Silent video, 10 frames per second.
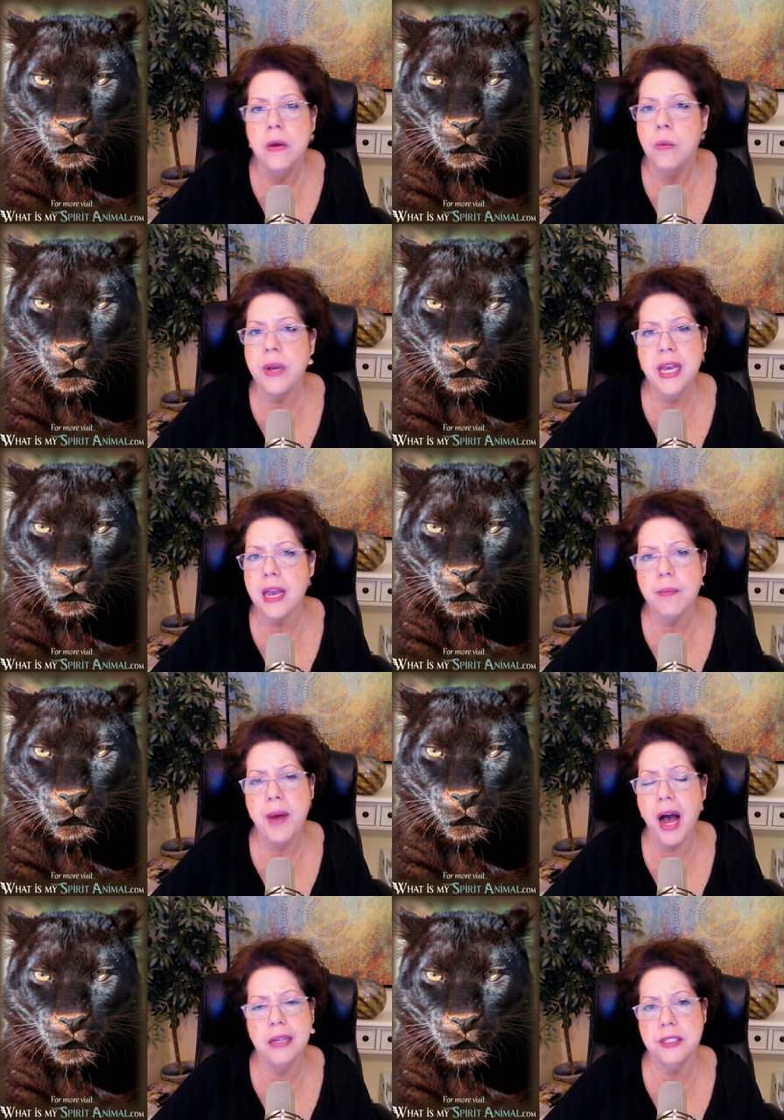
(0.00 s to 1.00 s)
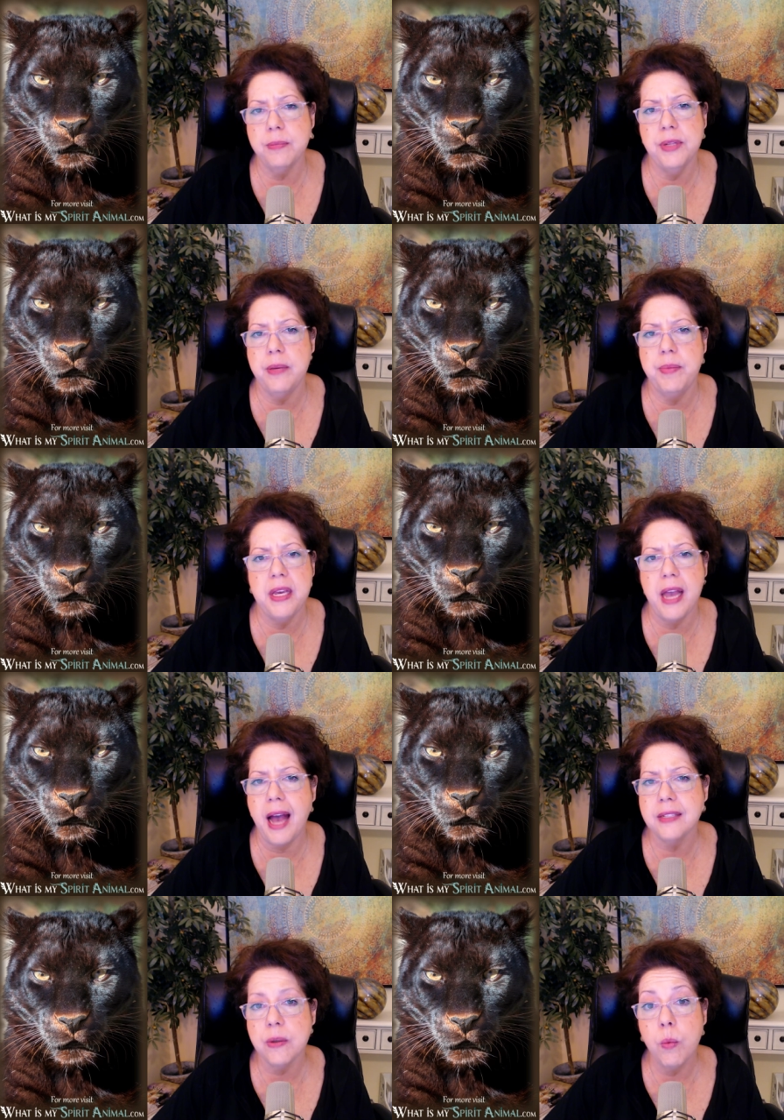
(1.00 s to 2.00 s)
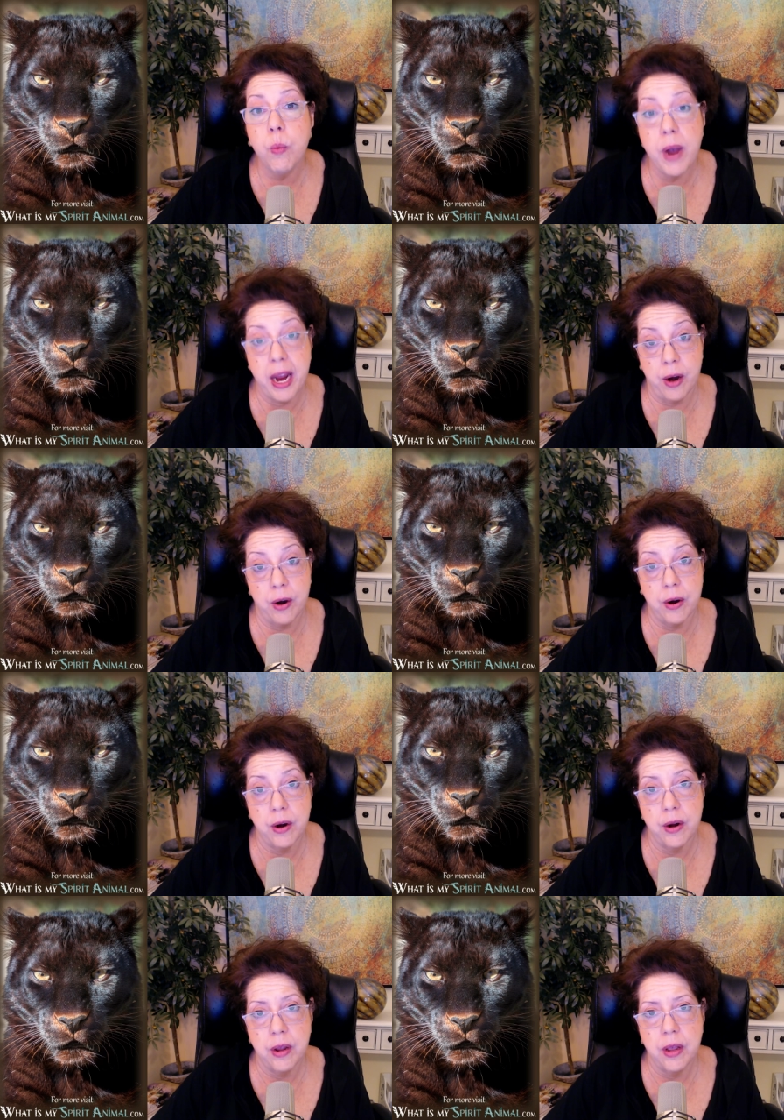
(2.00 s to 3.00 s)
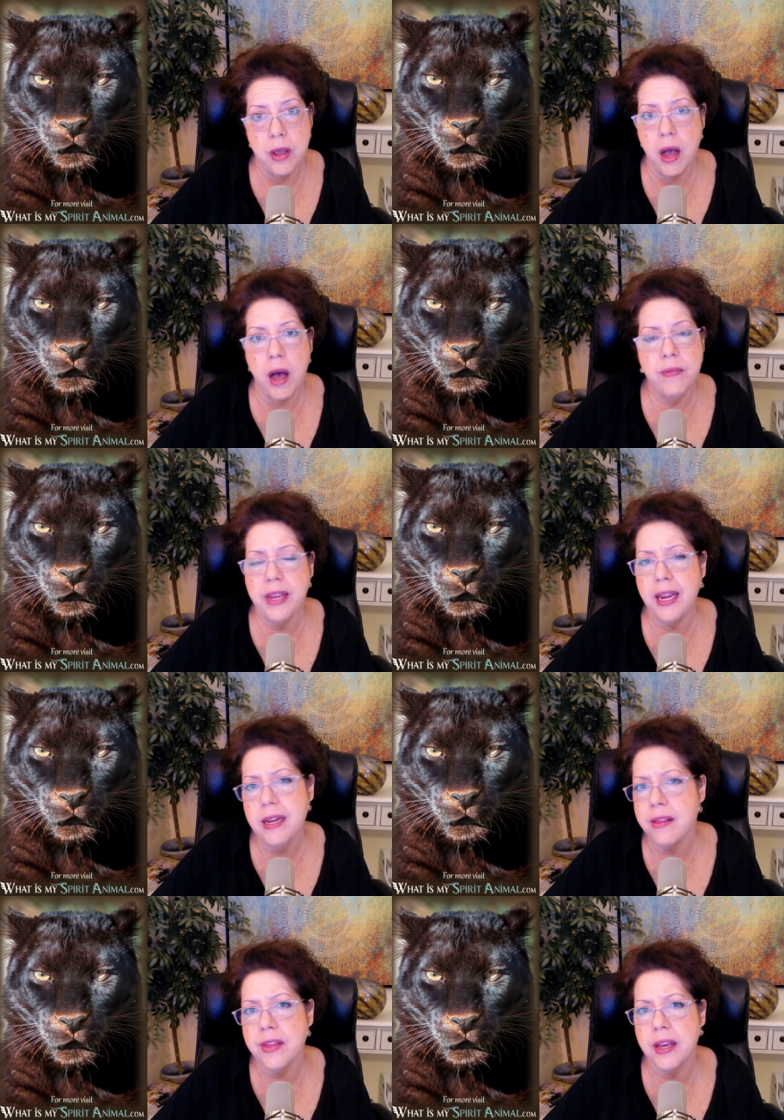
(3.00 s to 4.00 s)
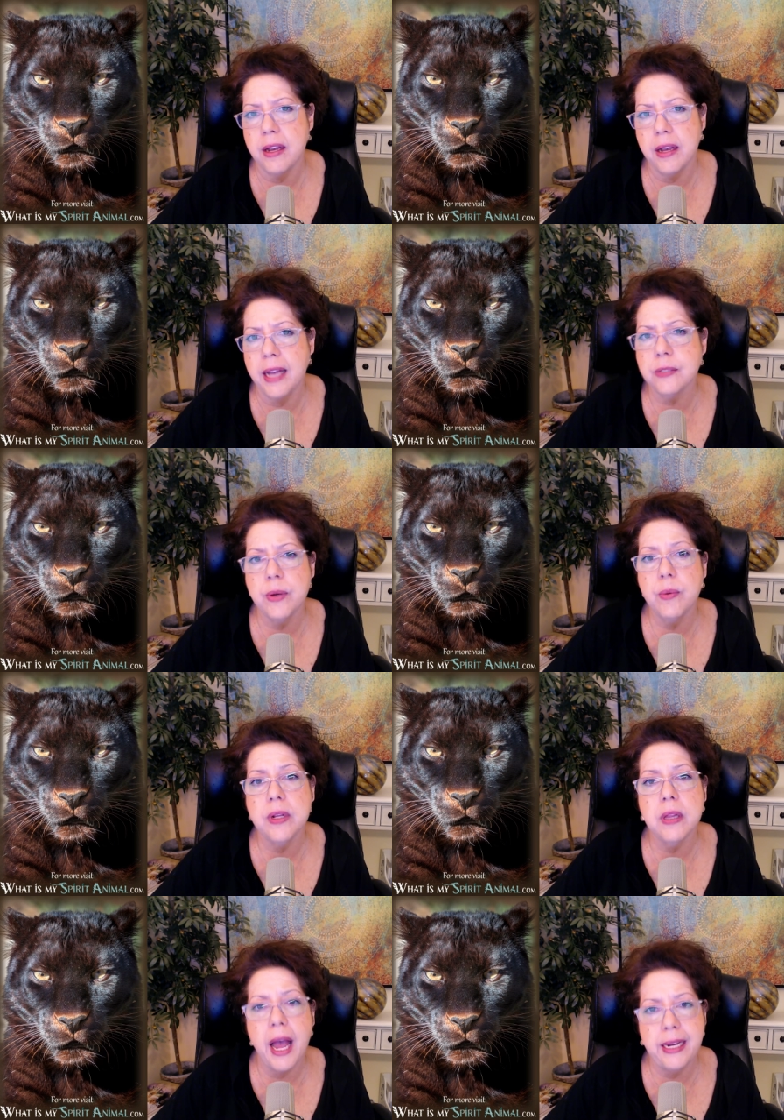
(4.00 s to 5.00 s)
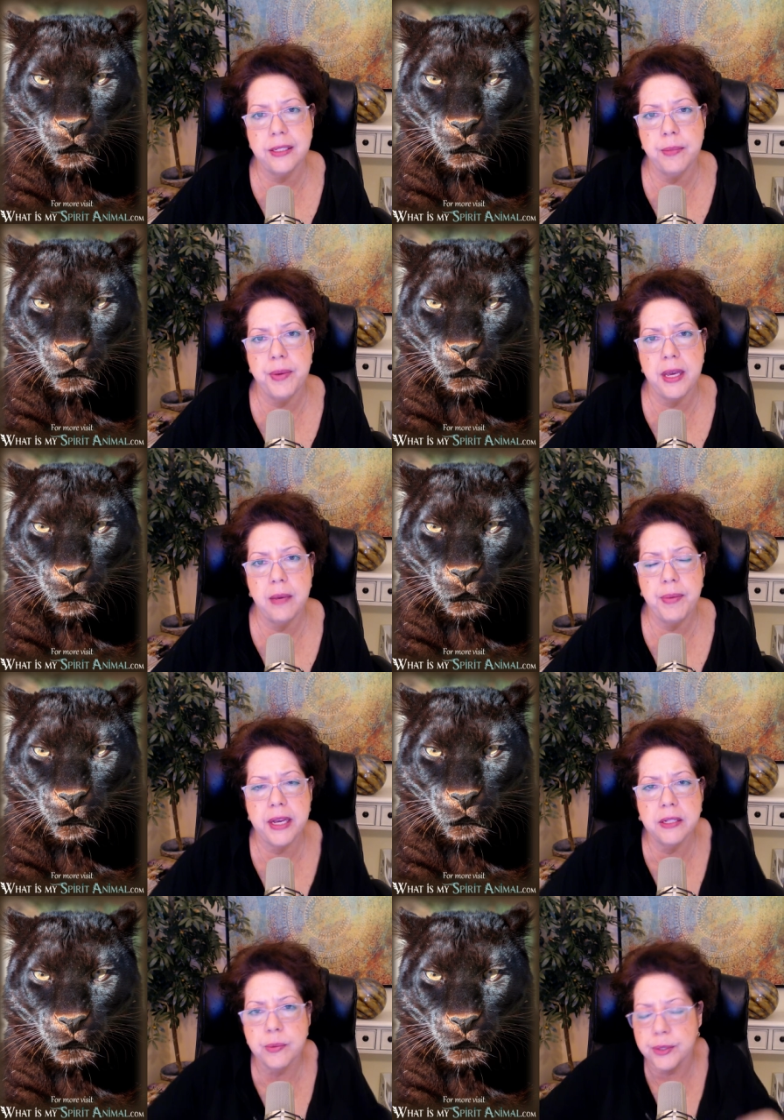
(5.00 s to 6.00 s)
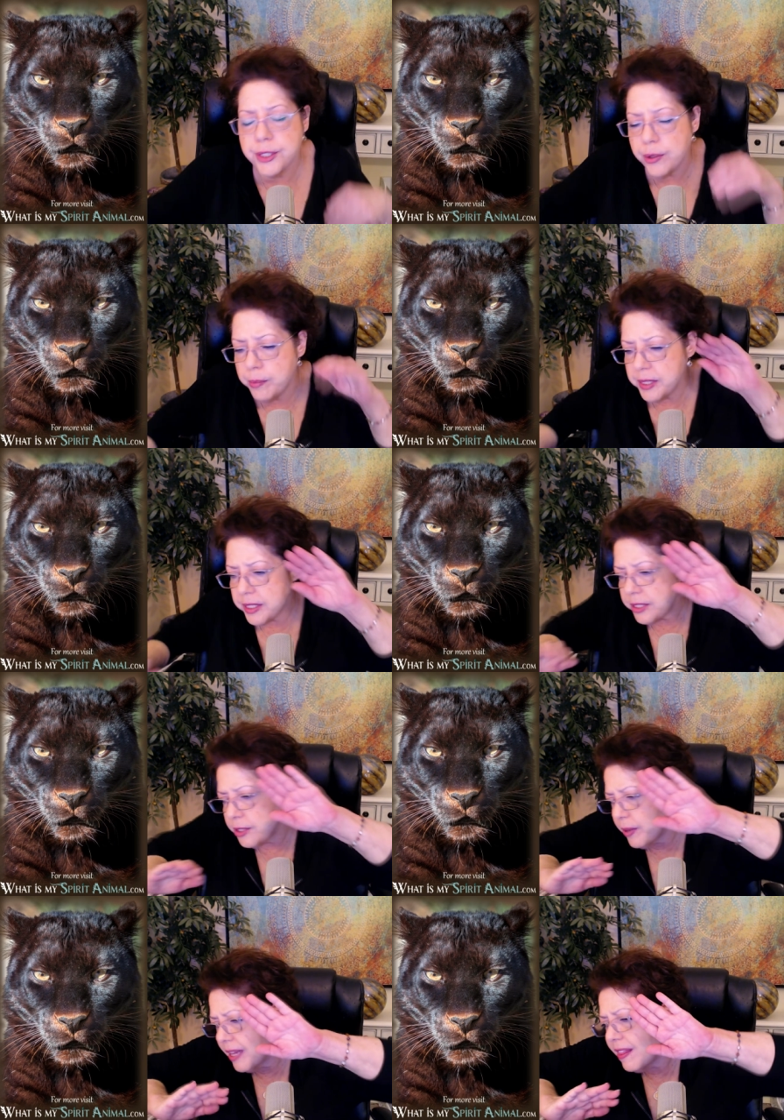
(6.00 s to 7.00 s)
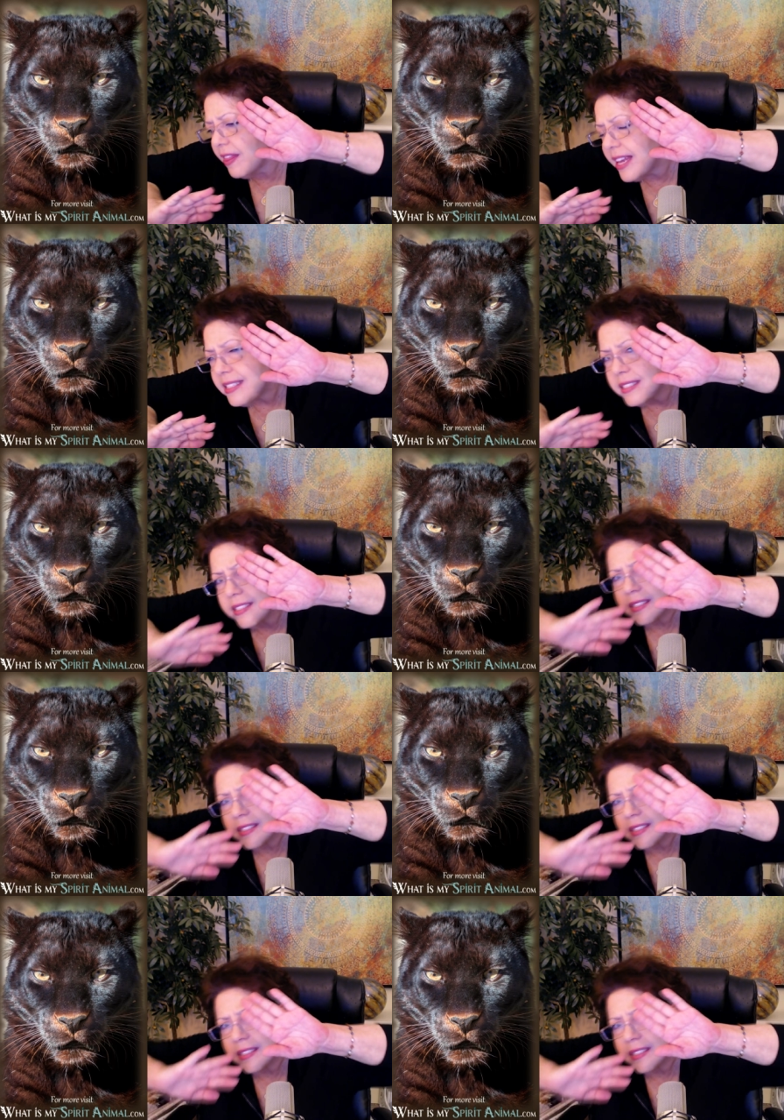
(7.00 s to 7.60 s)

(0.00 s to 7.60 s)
we can't possibly be as aware of anything as we would like to be, because we're too busy doing this.